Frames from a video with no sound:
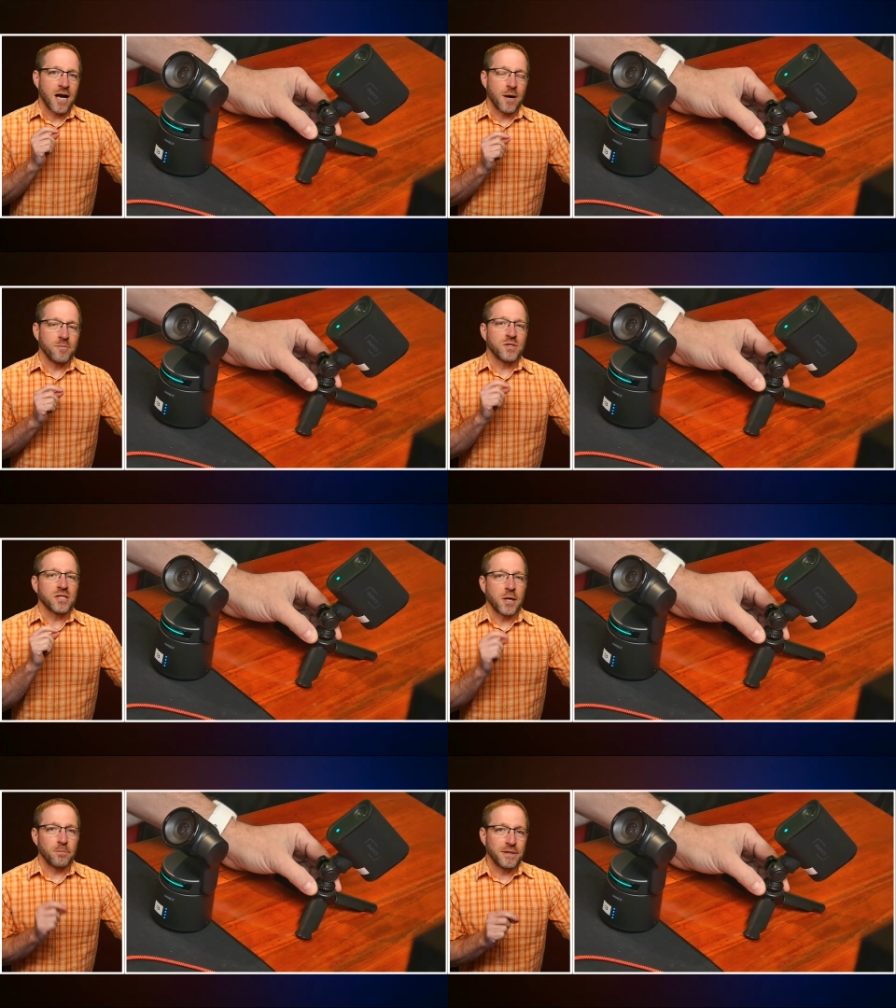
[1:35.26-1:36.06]

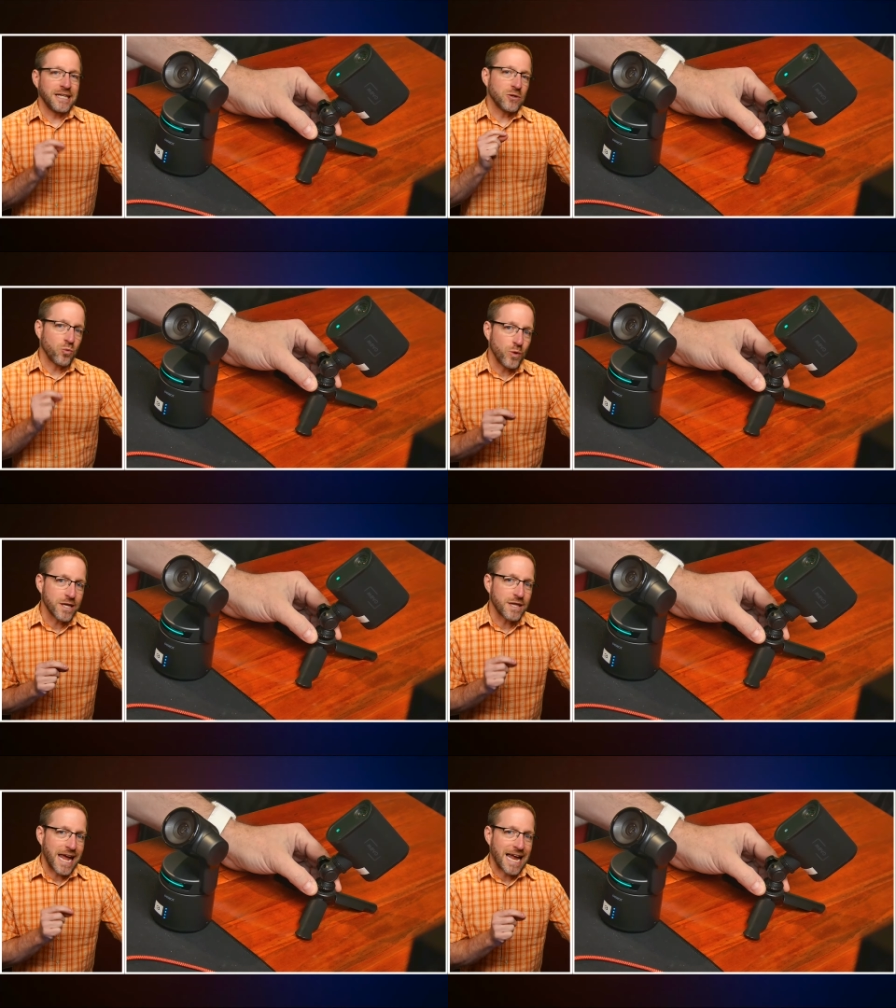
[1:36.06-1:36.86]
comes complete with